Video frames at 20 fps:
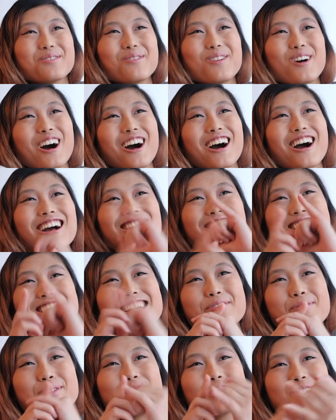walked
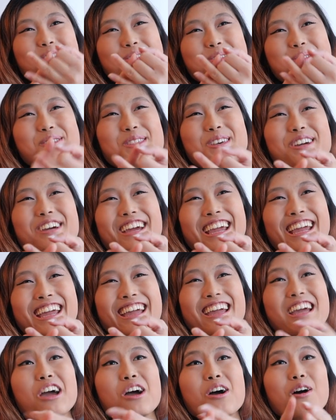one, two,
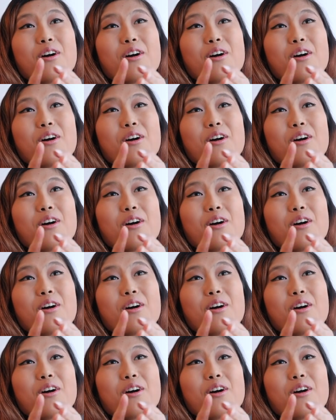three,